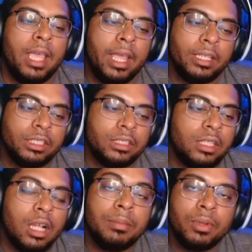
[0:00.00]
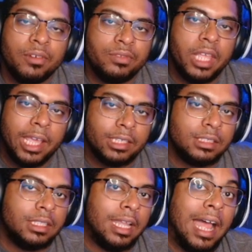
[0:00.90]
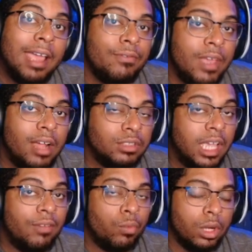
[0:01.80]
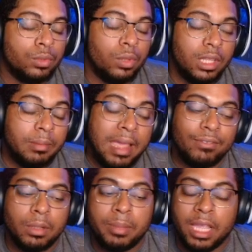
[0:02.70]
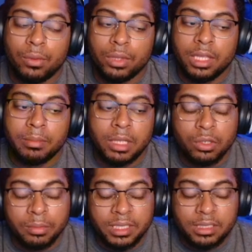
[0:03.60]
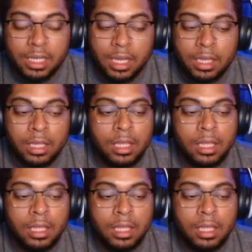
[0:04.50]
and just a couple of decks that I've found to have worked with him after playing with him a little bit today.